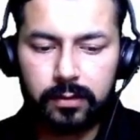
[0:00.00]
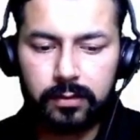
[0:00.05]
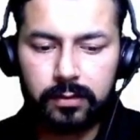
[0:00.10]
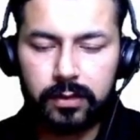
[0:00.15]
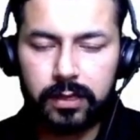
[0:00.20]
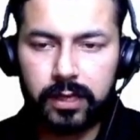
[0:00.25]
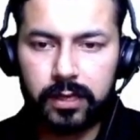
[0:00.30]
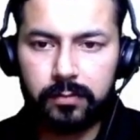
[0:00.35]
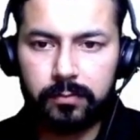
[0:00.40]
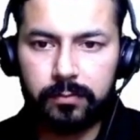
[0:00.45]

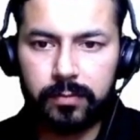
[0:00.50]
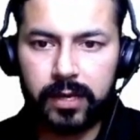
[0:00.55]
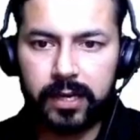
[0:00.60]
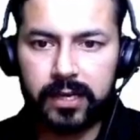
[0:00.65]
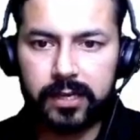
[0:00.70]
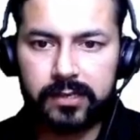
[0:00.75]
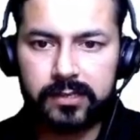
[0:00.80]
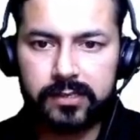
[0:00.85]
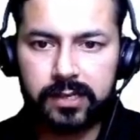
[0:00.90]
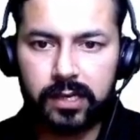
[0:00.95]
then
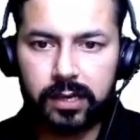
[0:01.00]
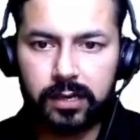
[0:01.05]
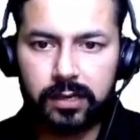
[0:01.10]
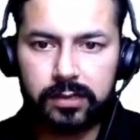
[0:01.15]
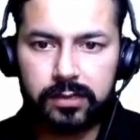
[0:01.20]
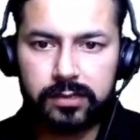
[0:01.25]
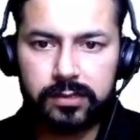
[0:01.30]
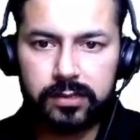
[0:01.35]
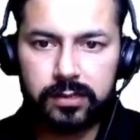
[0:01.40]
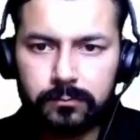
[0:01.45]
bracket
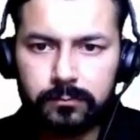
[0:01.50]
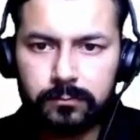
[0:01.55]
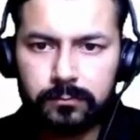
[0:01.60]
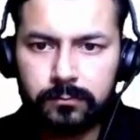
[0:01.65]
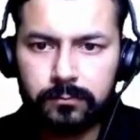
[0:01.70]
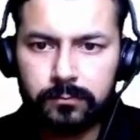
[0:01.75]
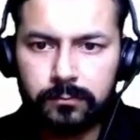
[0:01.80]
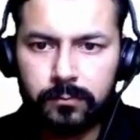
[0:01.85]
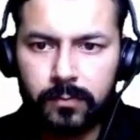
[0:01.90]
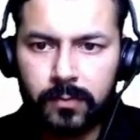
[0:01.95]
starts.
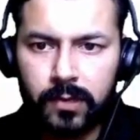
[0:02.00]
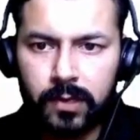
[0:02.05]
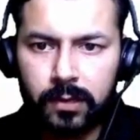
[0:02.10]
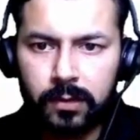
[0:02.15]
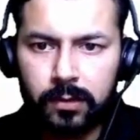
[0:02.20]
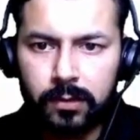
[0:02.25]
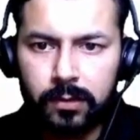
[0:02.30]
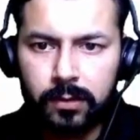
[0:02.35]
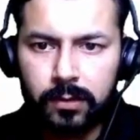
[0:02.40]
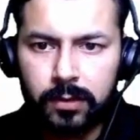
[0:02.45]

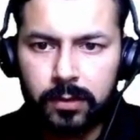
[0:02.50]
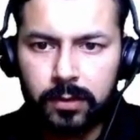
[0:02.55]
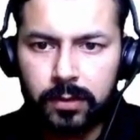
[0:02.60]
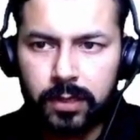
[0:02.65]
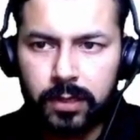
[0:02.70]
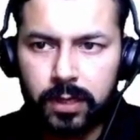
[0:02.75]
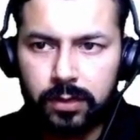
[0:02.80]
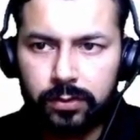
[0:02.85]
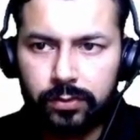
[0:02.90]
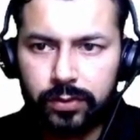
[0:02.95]

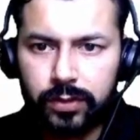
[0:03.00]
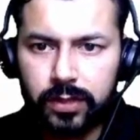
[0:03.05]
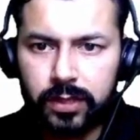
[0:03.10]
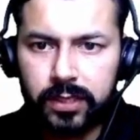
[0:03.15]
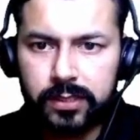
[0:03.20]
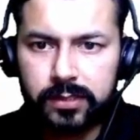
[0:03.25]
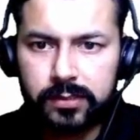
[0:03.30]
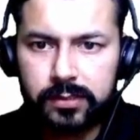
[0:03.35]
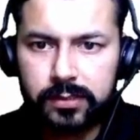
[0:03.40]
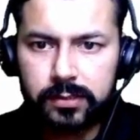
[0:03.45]
Now in
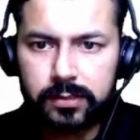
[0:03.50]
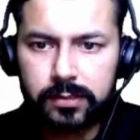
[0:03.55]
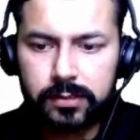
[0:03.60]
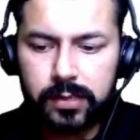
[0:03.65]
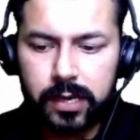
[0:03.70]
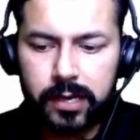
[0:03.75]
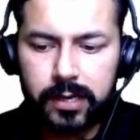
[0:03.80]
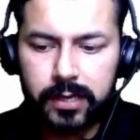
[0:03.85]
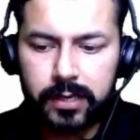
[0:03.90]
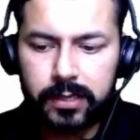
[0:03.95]
this
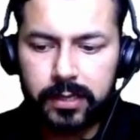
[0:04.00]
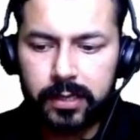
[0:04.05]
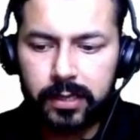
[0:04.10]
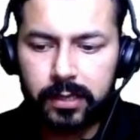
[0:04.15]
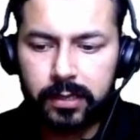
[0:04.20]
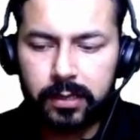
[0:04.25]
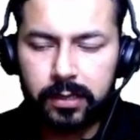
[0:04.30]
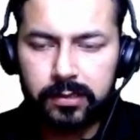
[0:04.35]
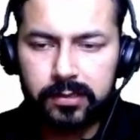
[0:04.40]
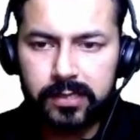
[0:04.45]
side, the
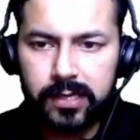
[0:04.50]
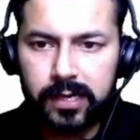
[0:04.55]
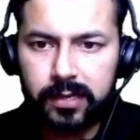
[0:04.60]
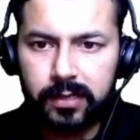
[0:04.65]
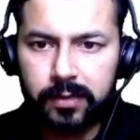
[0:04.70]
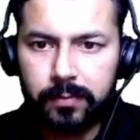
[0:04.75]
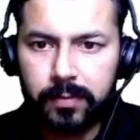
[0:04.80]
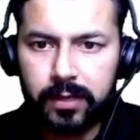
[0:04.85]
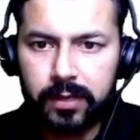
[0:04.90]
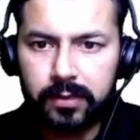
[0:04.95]
inside the
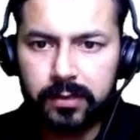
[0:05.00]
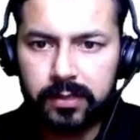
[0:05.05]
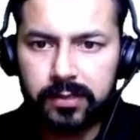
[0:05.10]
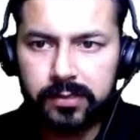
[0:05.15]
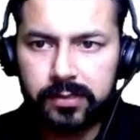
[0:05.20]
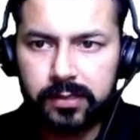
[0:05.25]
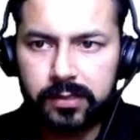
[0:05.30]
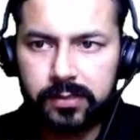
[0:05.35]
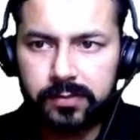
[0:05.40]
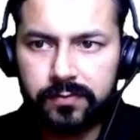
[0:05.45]

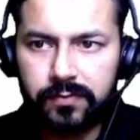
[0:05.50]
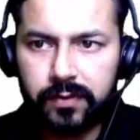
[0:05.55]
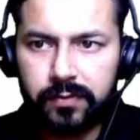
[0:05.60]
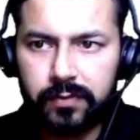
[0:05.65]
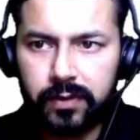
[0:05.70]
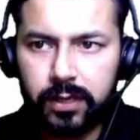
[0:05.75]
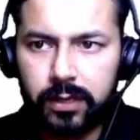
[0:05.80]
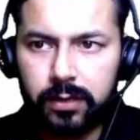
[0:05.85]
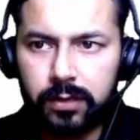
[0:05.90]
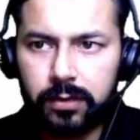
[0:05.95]
parenthesis, we
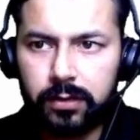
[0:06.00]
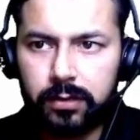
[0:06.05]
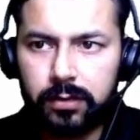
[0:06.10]
will